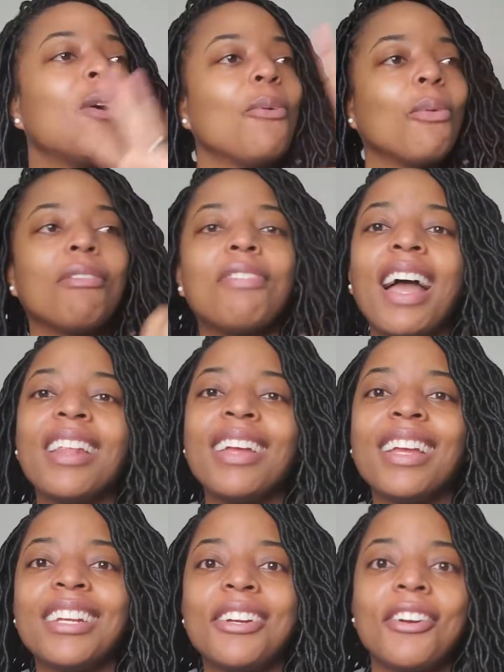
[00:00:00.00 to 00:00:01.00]
we finally
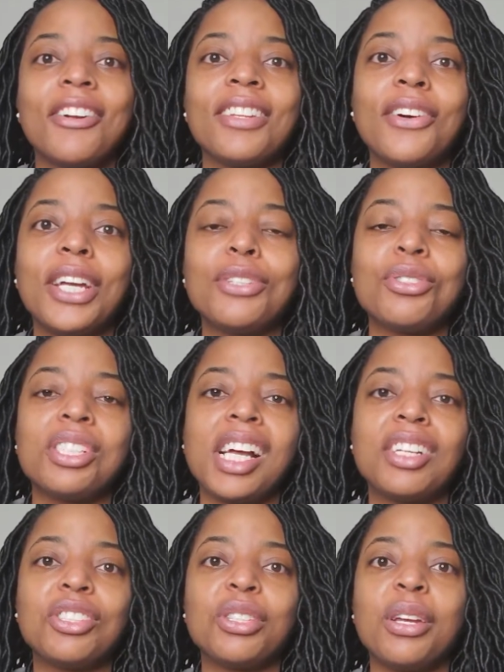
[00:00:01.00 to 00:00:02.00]
get her little
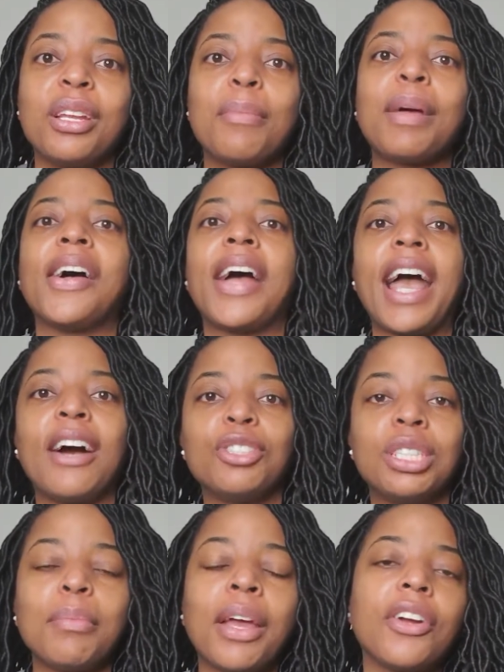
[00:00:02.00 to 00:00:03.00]
introduction about how
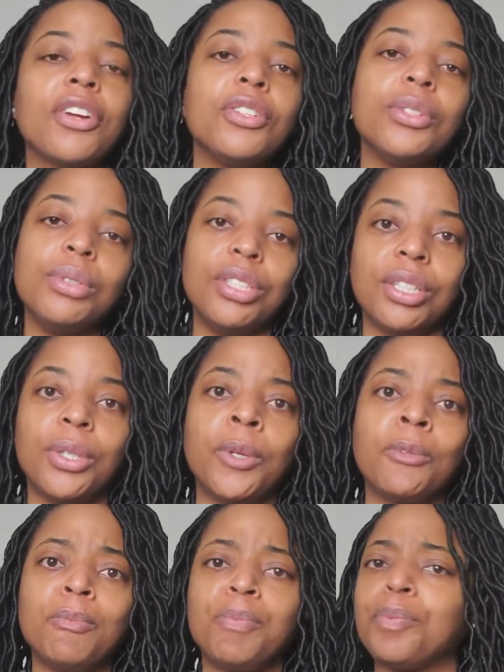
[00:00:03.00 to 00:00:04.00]
she met her new
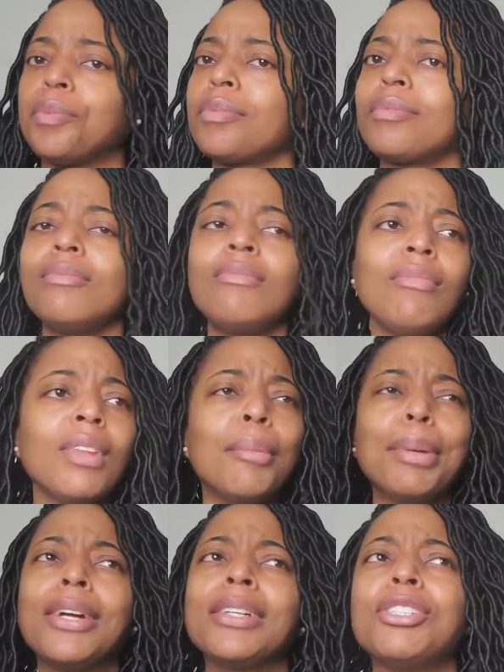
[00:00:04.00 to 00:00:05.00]
dude.
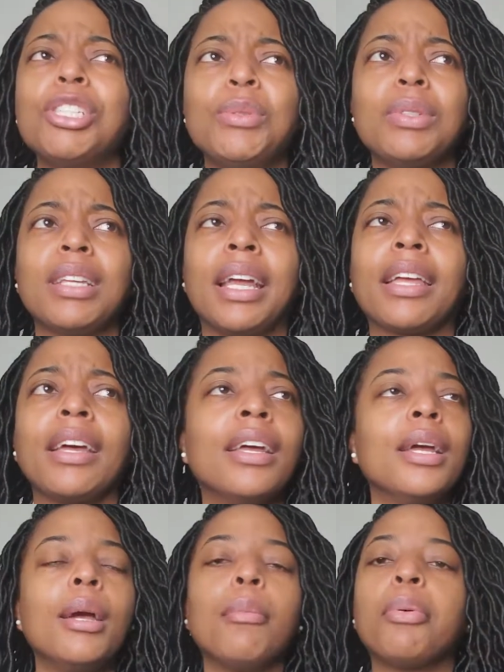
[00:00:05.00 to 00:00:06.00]
Apparently she was like
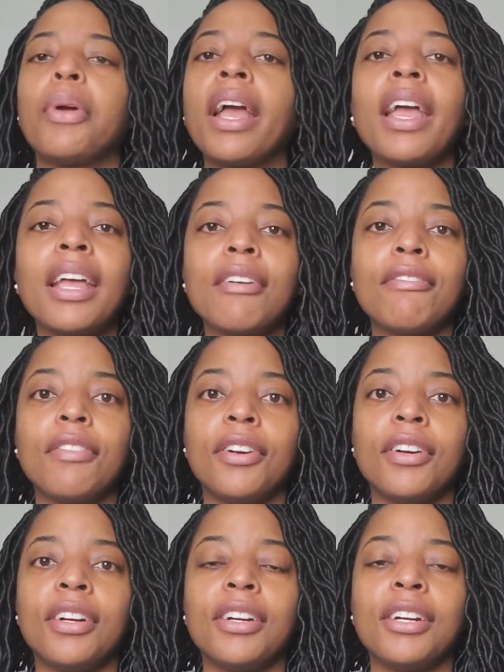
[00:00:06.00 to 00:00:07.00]
praying
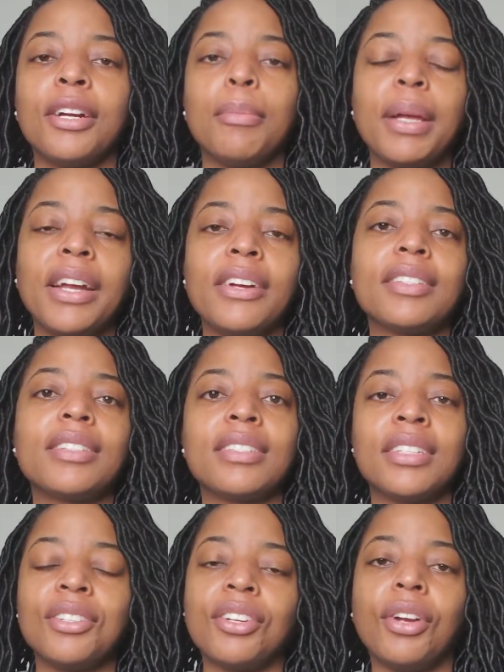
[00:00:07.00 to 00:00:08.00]
for her parents to
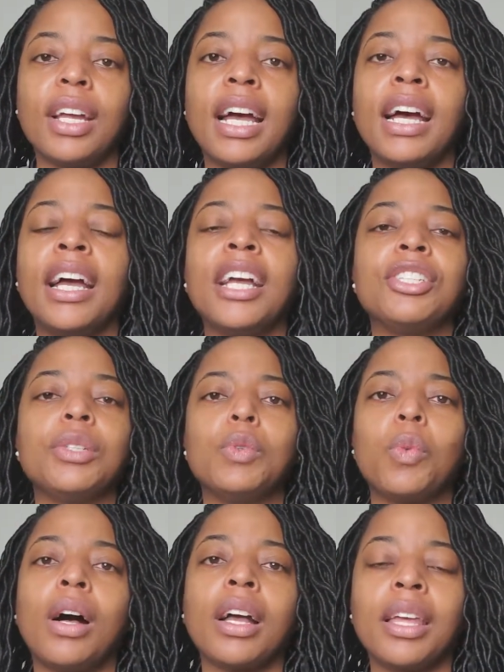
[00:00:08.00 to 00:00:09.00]
send her a guy. She
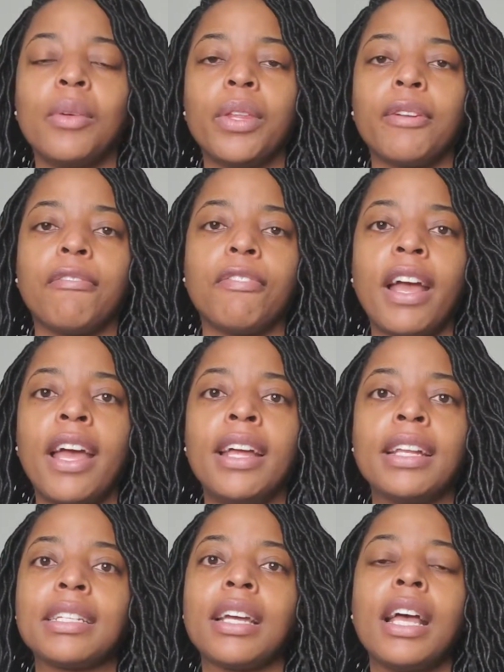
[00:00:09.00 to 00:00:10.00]
was walking with her
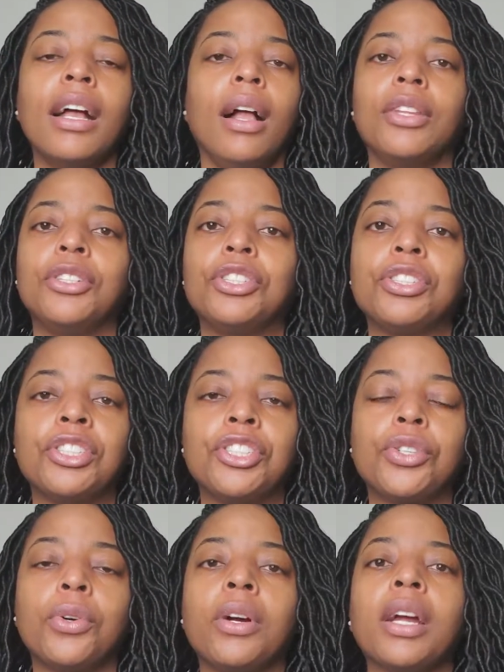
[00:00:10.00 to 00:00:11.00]
friend on the Jersey
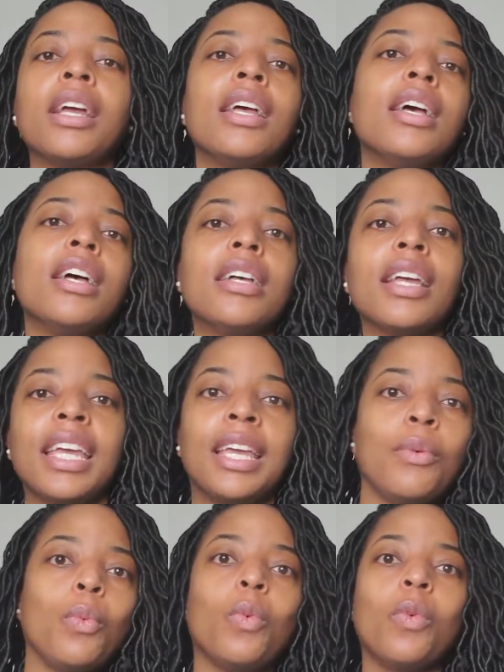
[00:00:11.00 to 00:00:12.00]
Shore.
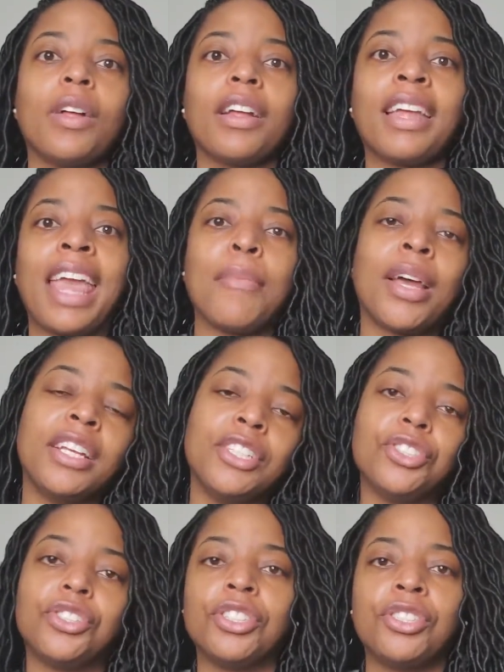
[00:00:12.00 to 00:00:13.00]
He came out of
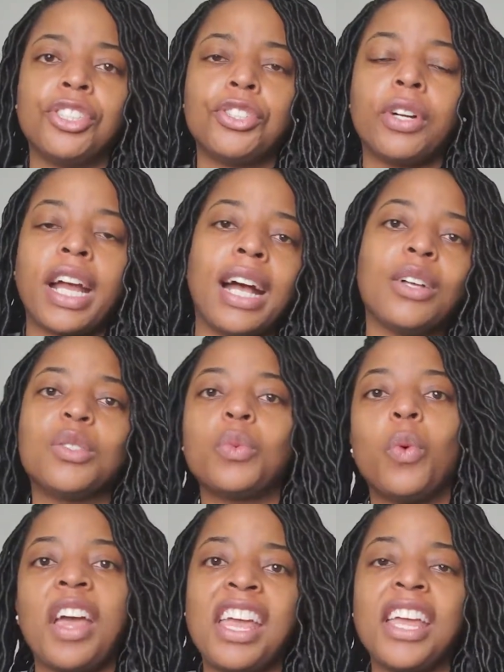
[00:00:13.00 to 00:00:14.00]
his Jersey Shore house,
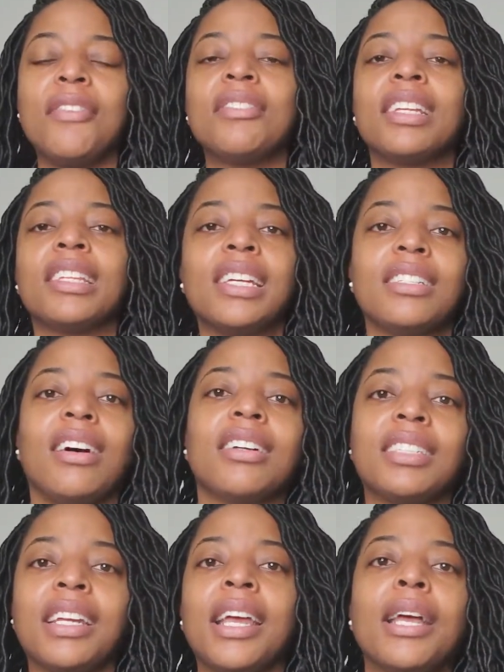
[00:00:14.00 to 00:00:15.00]
waved, they
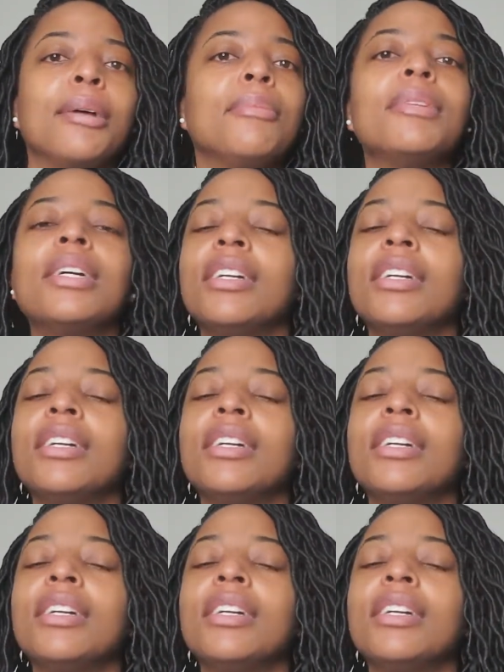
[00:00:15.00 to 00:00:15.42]
talked to him.